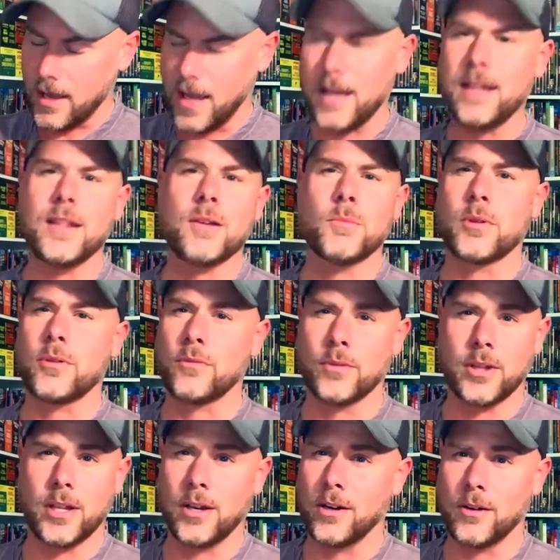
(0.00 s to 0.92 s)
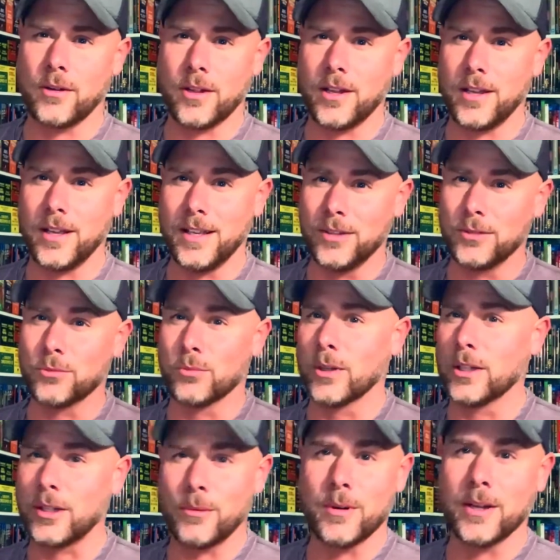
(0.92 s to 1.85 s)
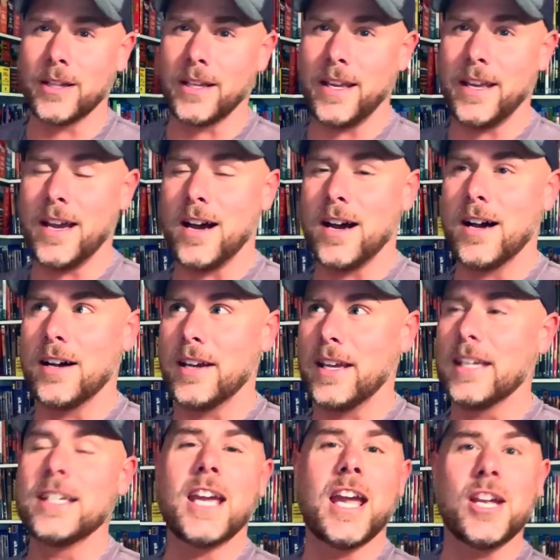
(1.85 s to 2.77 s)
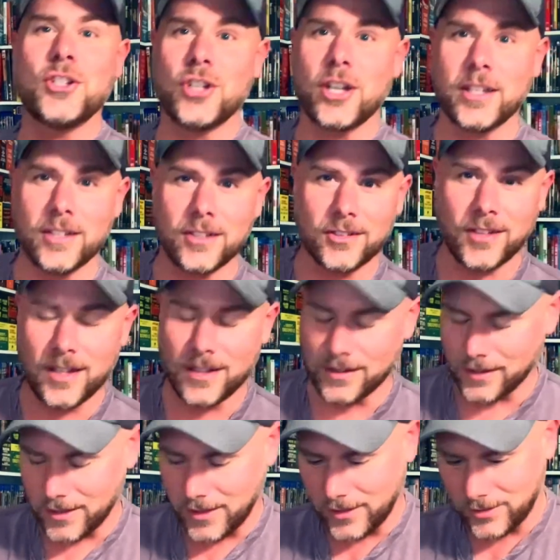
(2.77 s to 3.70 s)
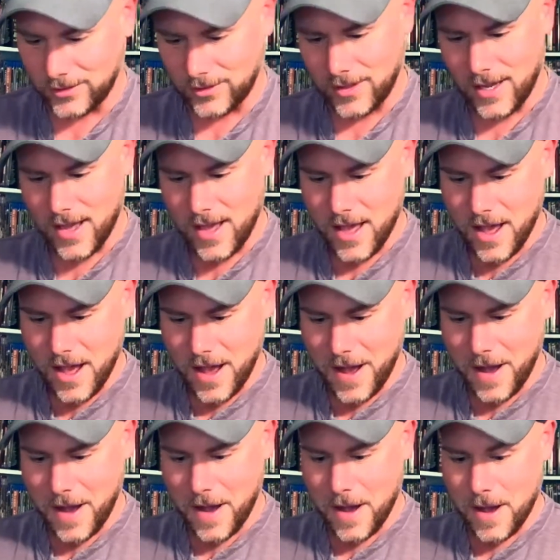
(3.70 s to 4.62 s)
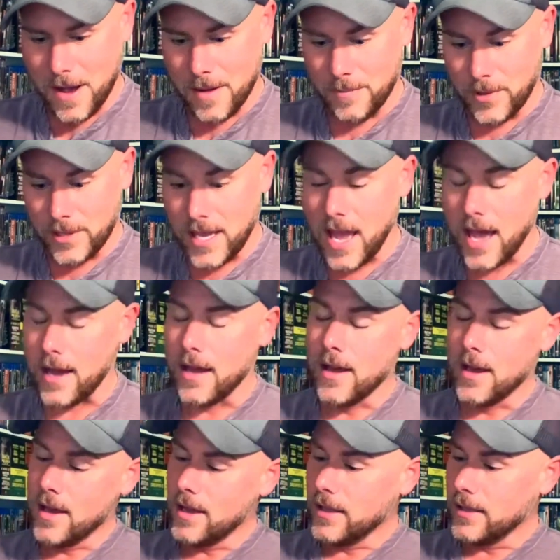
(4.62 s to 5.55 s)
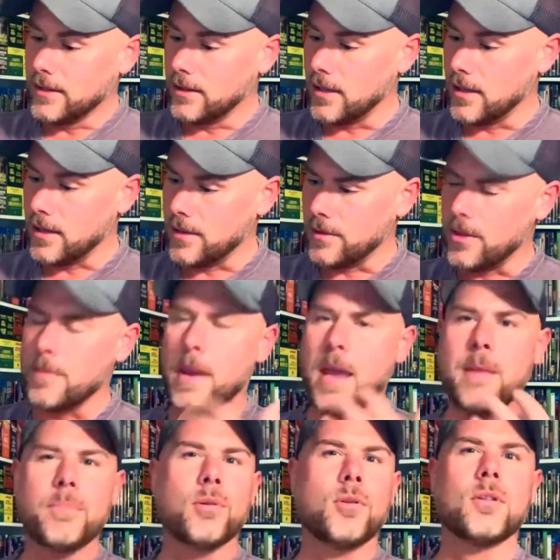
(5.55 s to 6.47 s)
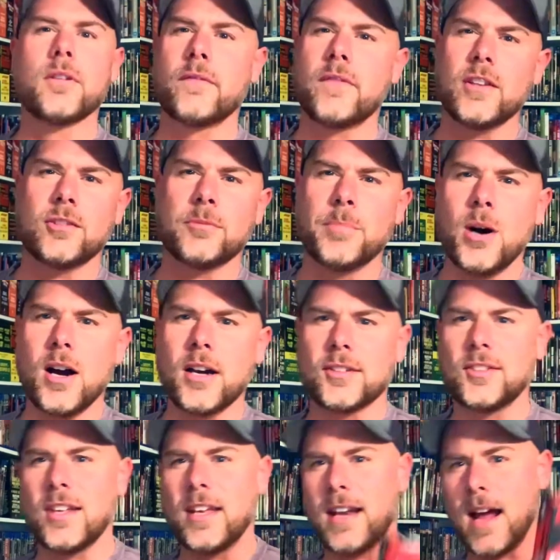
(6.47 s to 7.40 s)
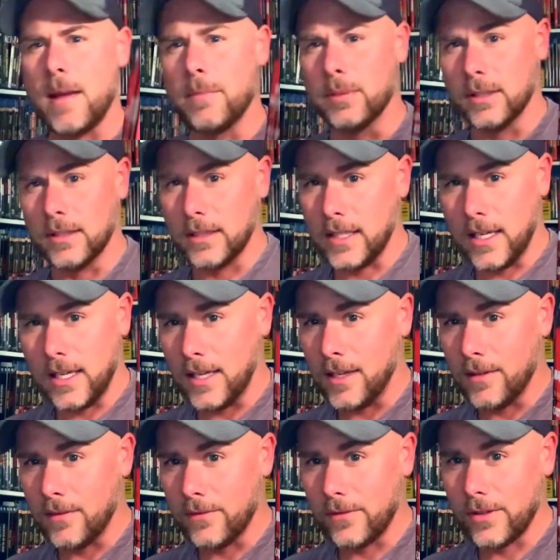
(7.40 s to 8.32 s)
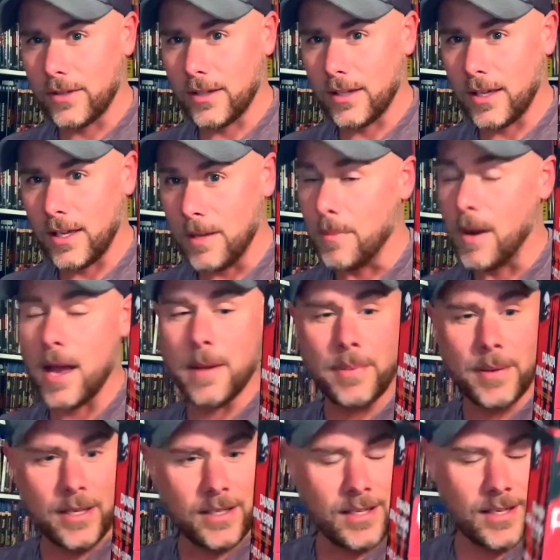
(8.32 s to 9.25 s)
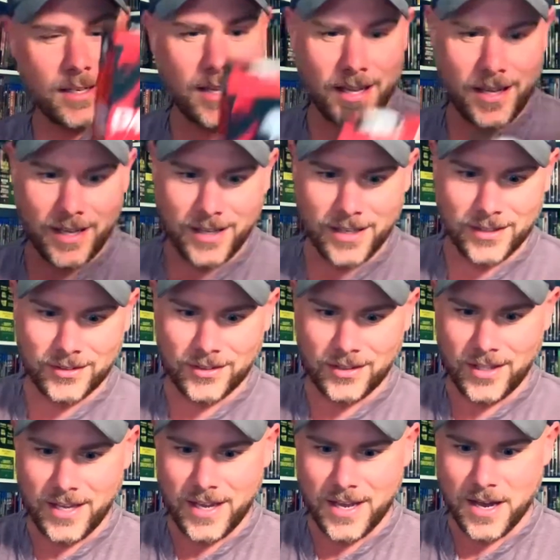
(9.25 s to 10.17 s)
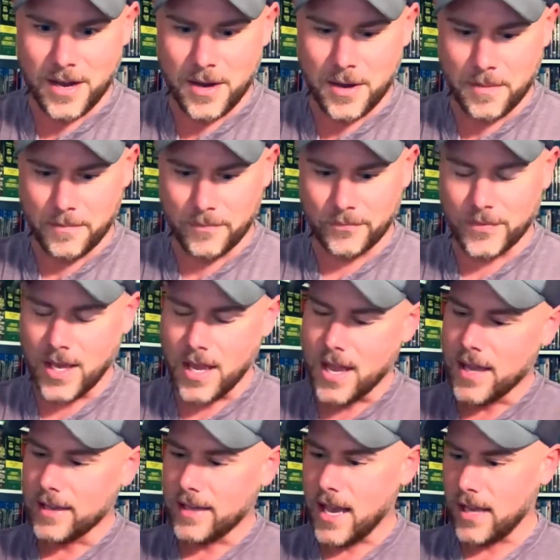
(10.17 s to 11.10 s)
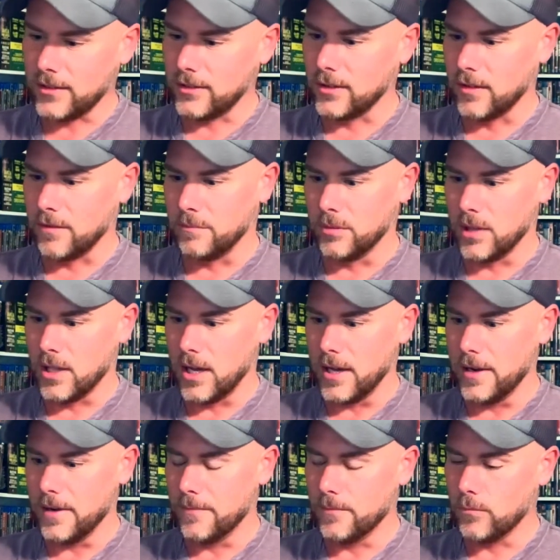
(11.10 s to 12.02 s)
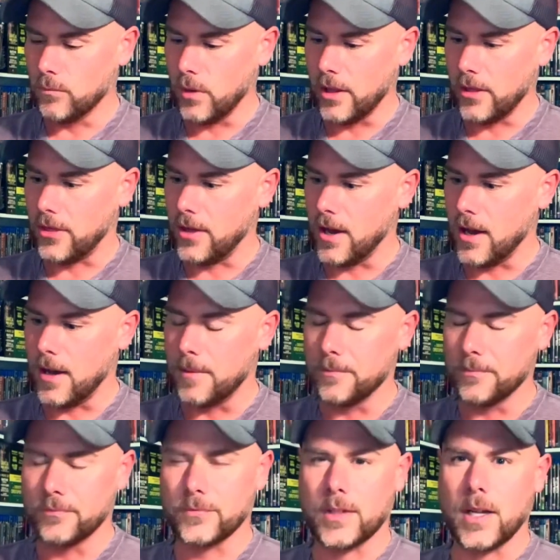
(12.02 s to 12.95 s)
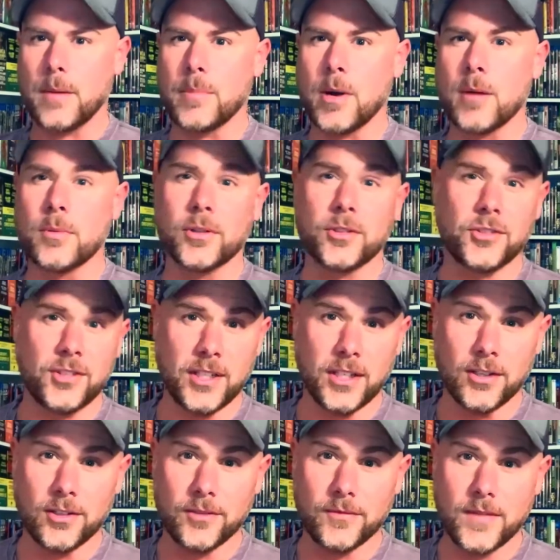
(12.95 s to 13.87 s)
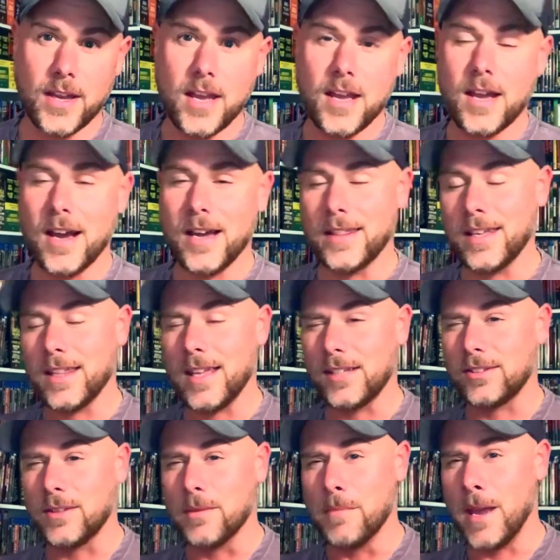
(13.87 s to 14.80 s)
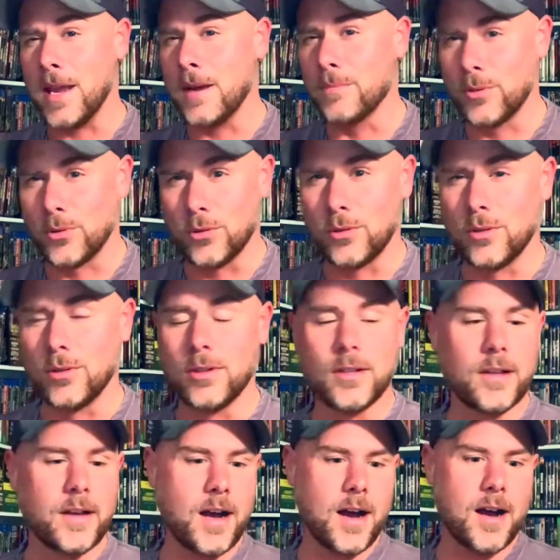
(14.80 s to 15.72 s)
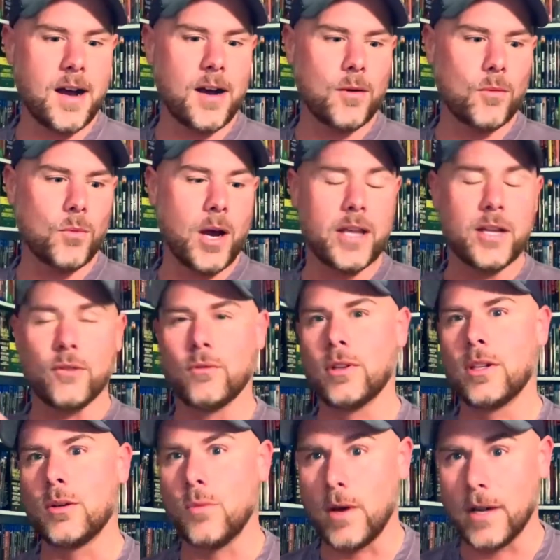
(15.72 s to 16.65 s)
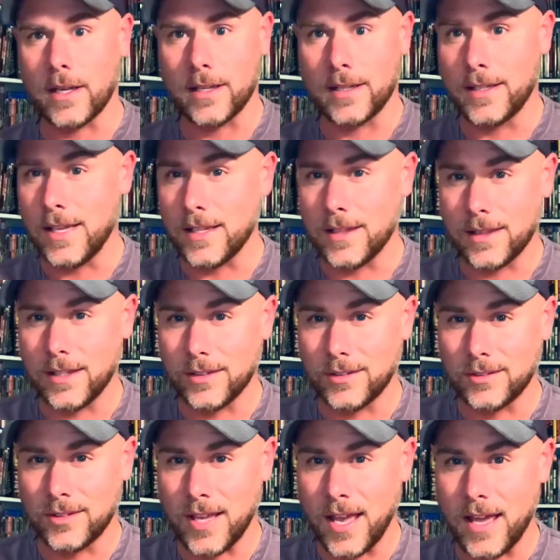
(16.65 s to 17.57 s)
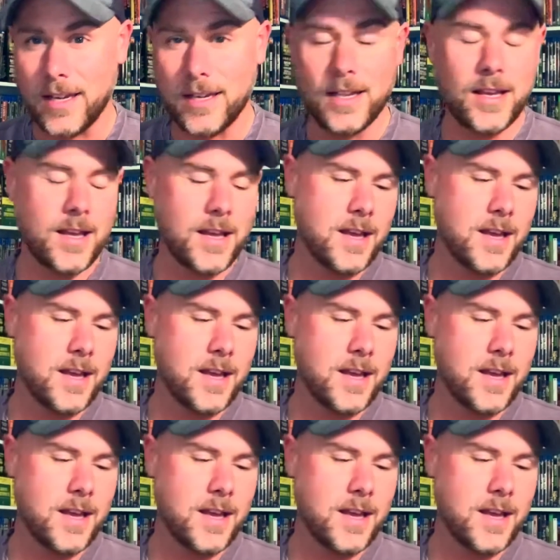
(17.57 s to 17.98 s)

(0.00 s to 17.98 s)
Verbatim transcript: Anything with, with her is really, really uh, engaging, to say the least. Um, but yeah, the the main pull of this box set, I believe, in my opinion, is the um, Castle of Blood with um, Barbara Steele. I think that's the main pull, uh, why you really want to get this set.